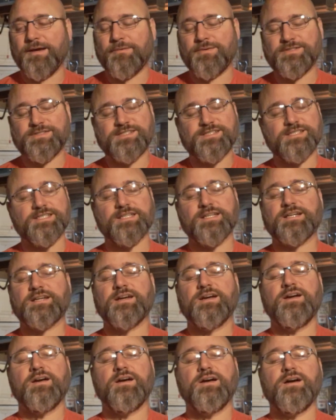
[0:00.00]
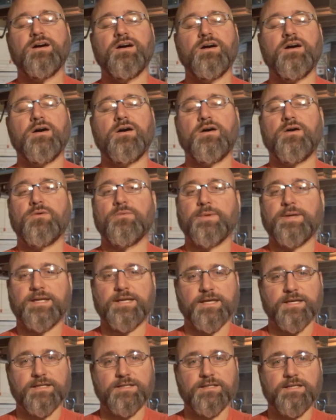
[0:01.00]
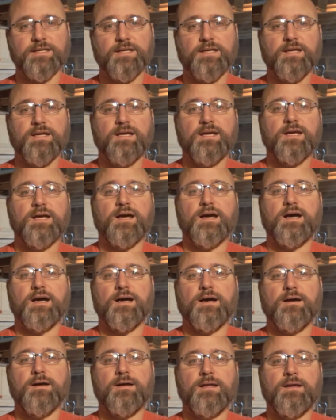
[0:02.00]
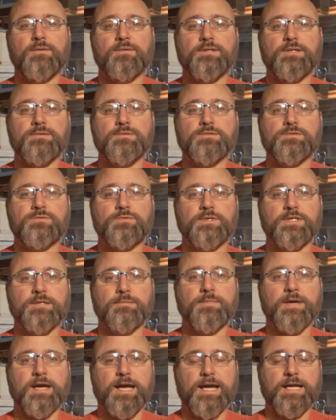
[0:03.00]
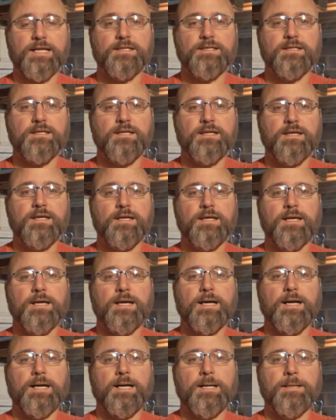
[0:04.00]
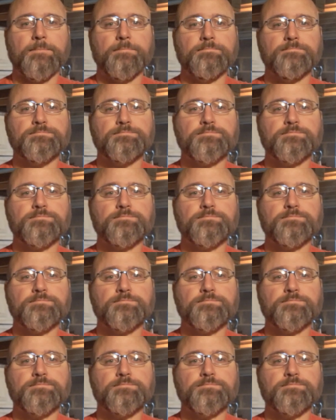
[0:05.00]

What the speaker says: was sick all weekend. It was really bad. I